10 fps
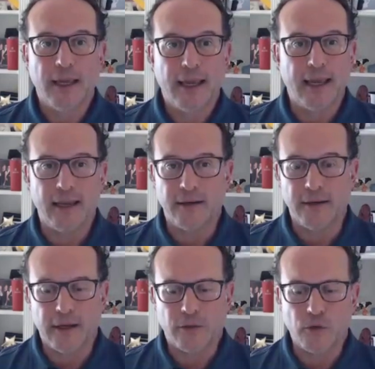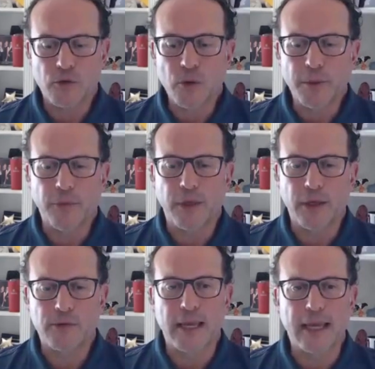And like there's so many
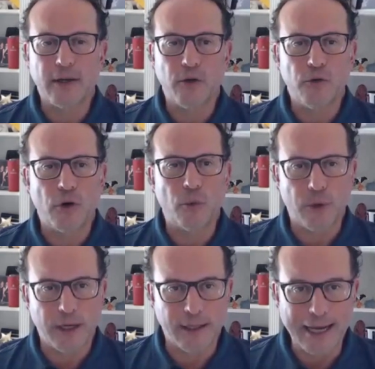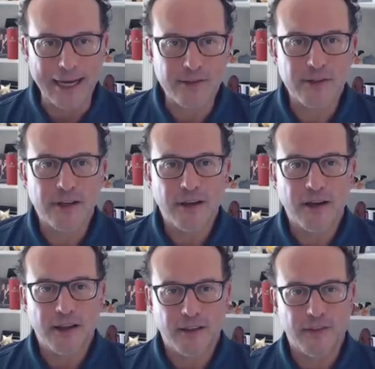things that you don't realize
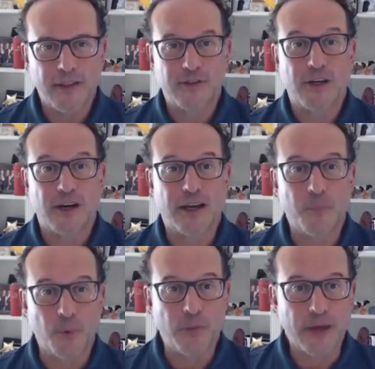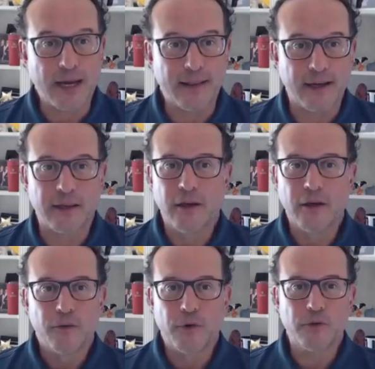that's going to come with that. Like,
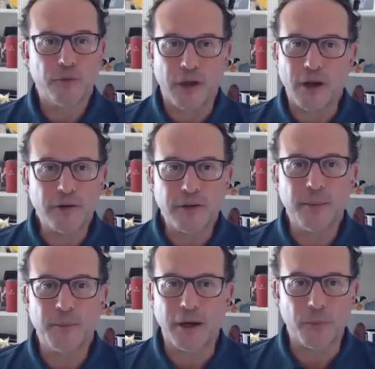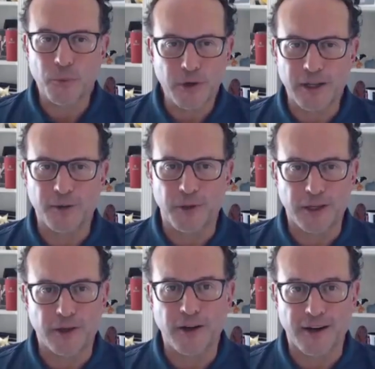first of all, our team got really, really
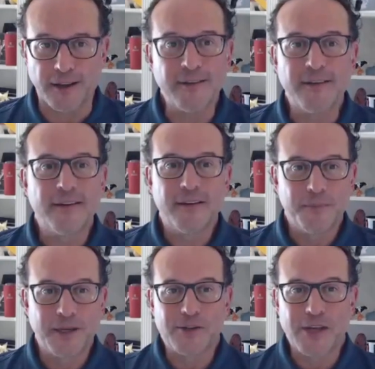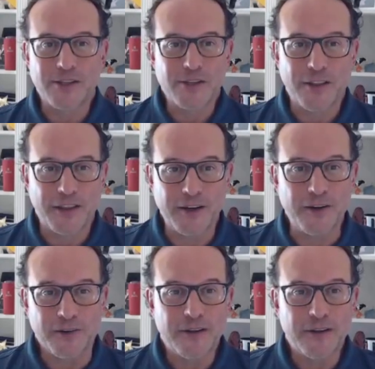good at it because that's all they do.